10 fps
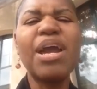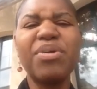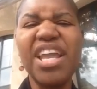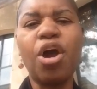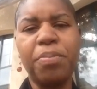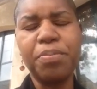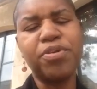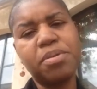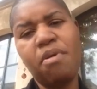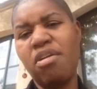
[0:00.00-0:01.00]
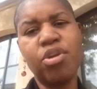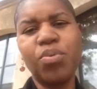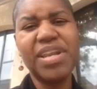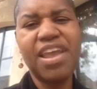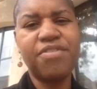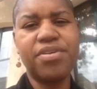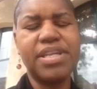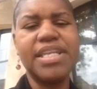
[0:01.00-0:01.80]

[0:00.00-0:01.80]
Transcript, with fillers: I would help her put them on or whatever.